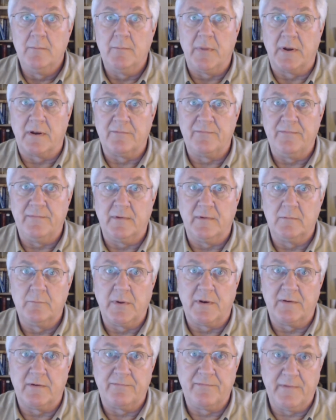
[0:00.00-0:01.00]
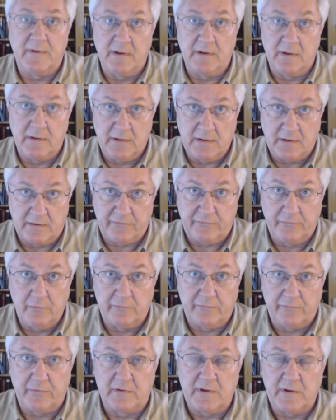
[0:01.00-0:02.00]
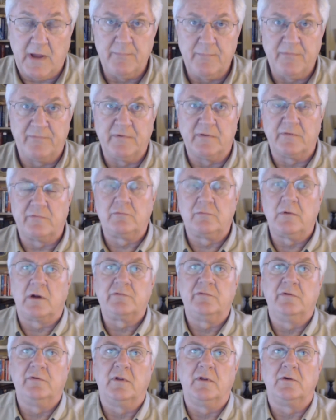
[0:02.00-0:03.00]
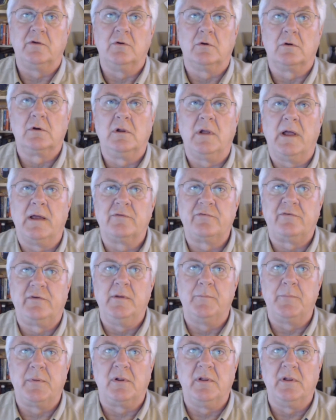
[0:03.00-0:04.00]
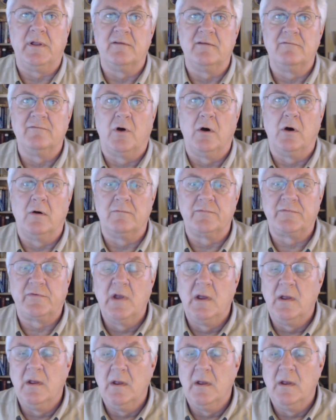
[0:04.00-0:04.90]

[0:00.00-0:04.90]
but if it suits the type of instruction that your class typically involves,